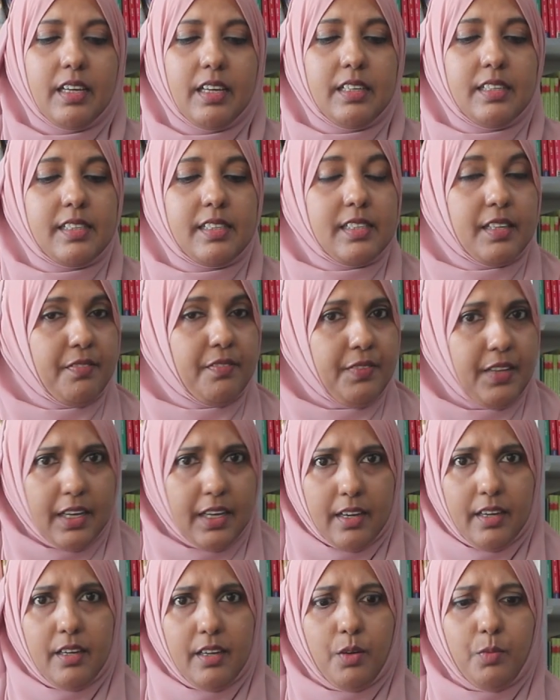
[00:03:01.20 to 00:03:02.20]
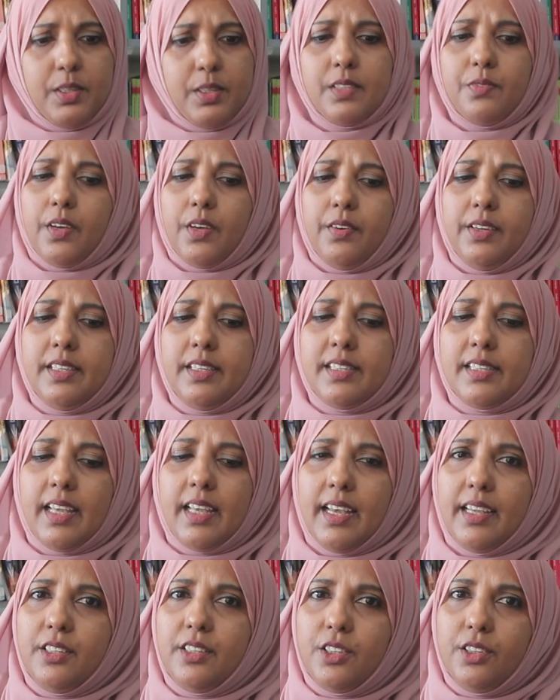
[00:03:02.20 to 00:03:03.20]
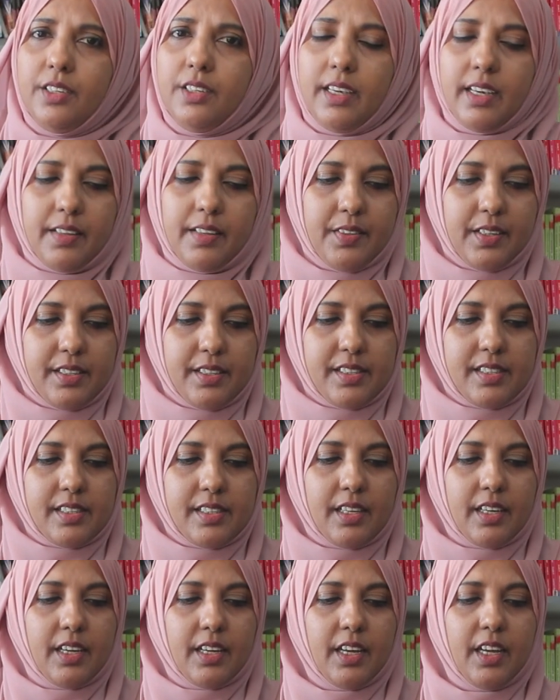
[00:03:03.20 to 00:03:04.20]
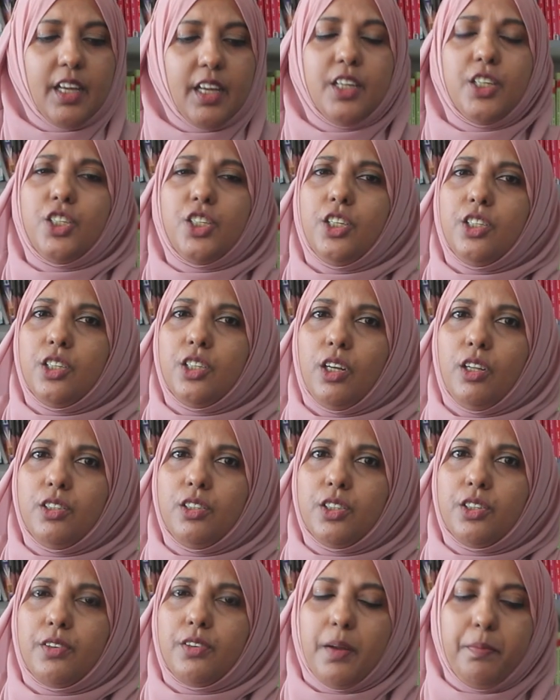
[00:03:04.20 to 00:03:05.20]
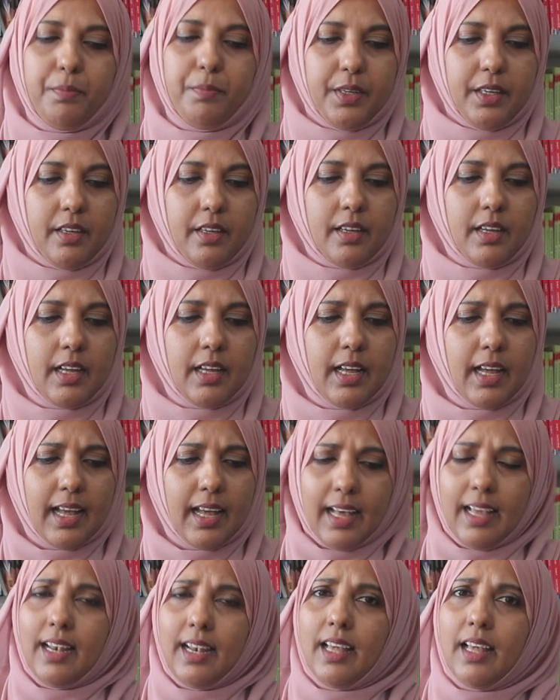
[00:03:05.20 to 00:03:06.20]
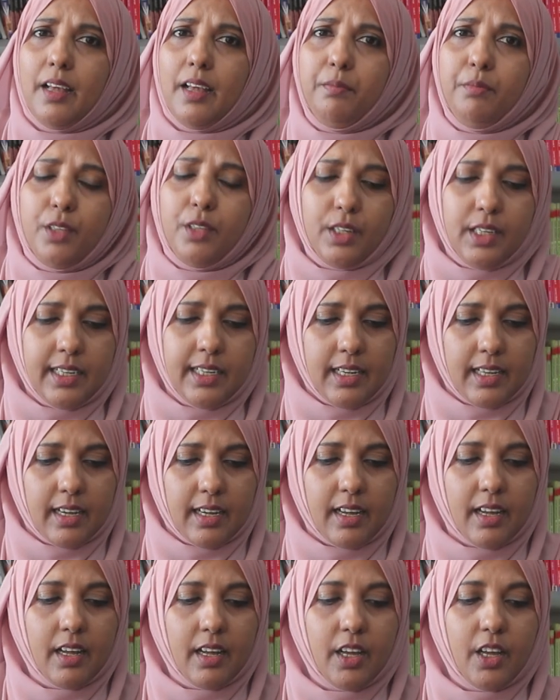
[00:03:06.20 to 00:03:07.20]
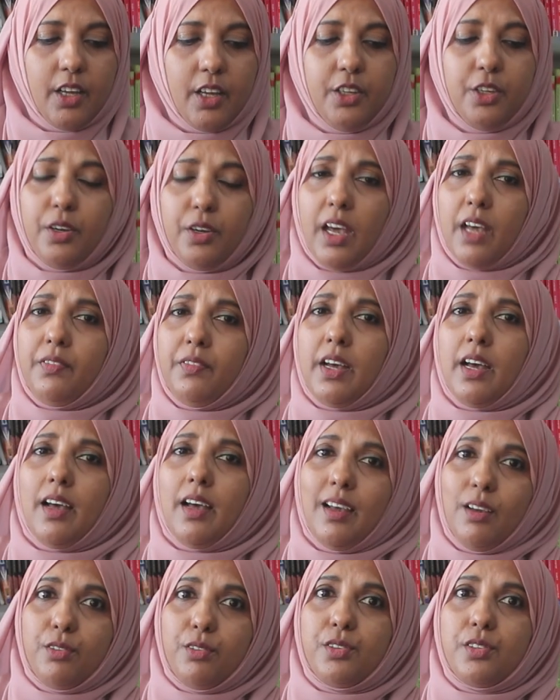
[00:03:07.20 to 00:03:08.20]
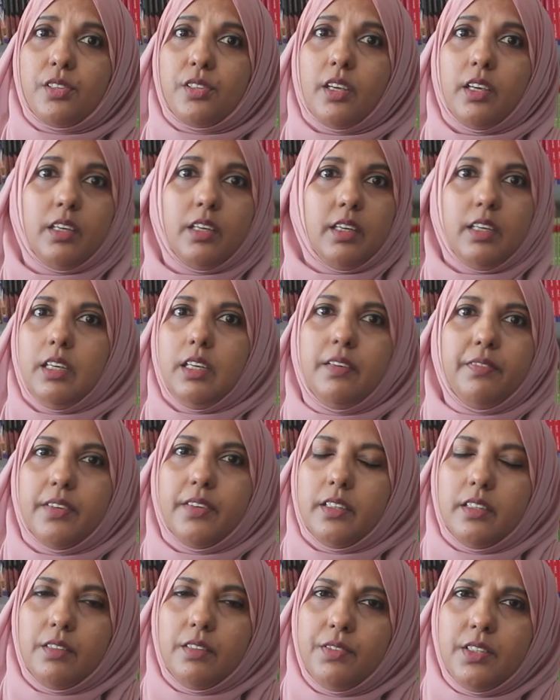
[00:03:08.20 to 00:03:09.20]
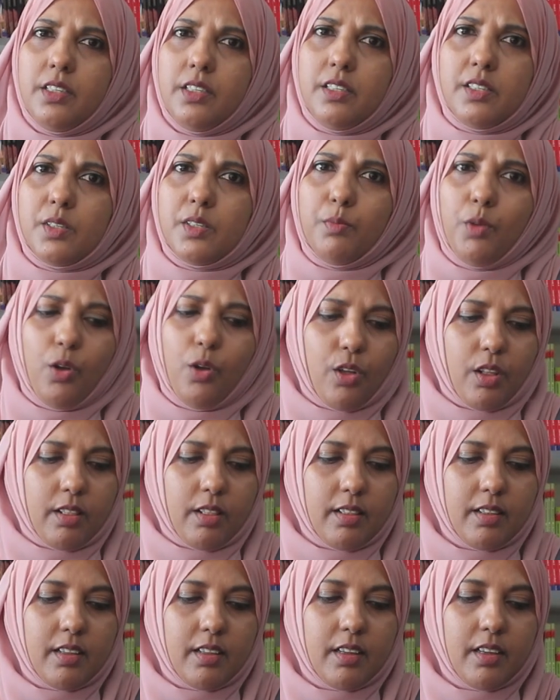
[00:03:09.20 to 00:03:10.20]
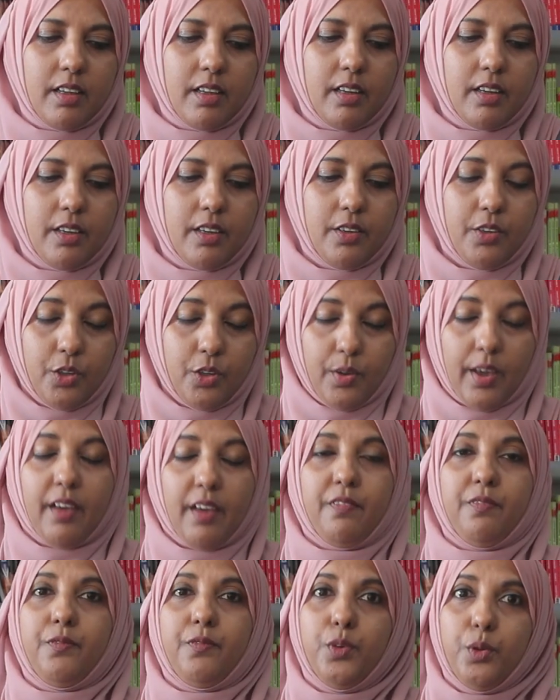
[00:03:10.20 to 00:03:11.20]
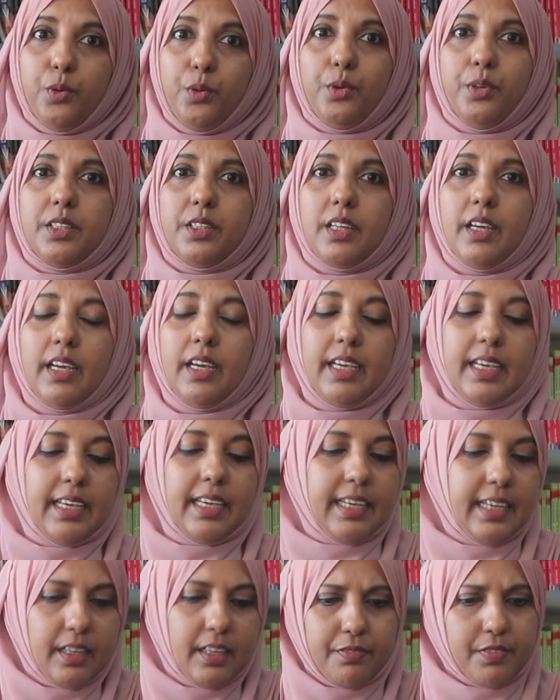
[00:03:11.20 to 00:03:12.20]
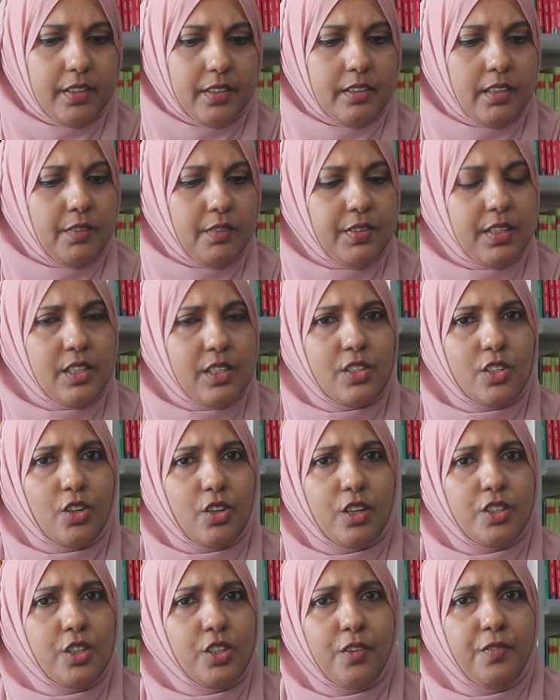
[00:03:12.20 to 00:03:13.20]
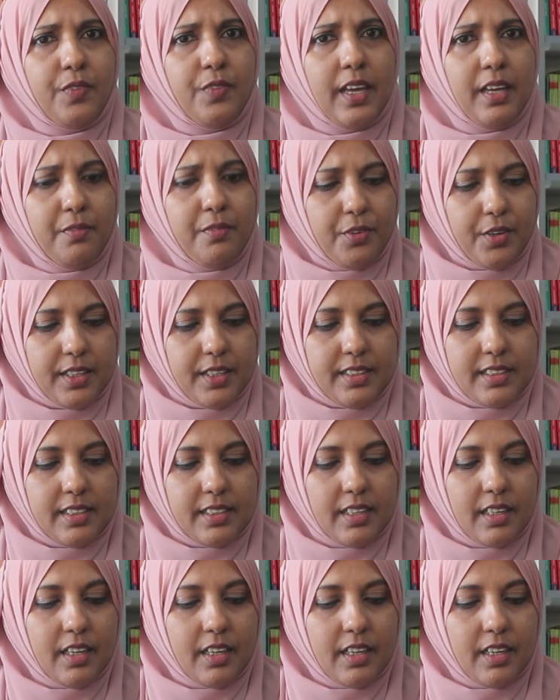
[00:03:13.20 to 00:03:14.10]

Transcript: Safiyya was very sad to hear this. She told Grumpy, Alhamdulillah, you have a house, even if it is small. You have food, even if it is not your favorite.